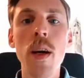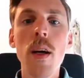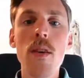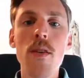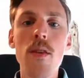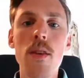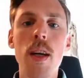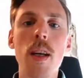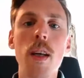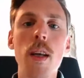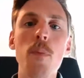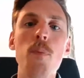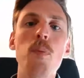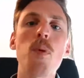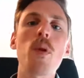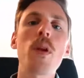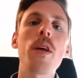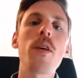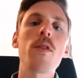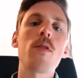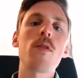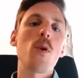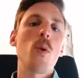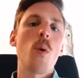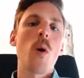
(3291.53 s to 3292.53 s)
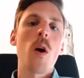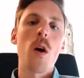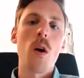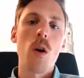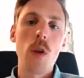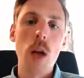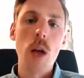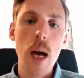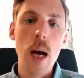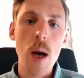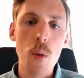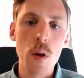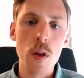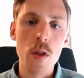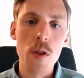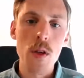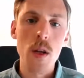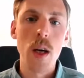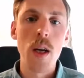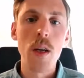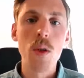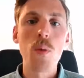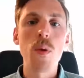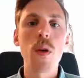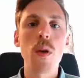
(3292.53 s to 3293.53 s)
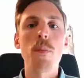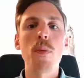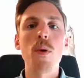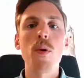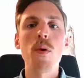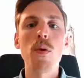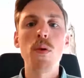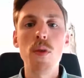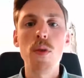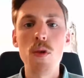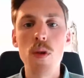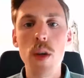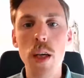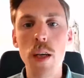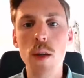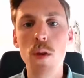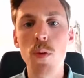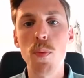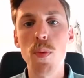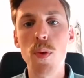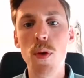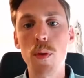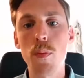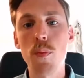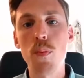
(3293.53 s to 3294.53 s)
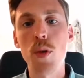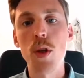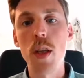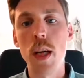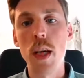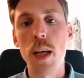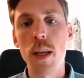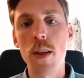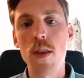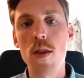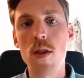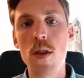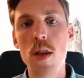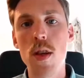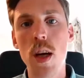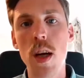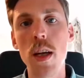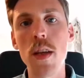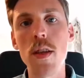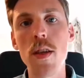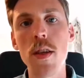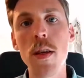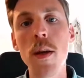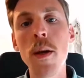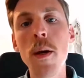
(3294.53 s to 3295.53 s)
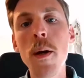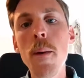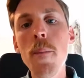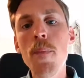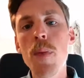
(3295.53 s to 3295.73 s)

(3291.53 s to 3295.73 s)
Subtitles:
saying, the police, you are on our side, we are both trying to protect society.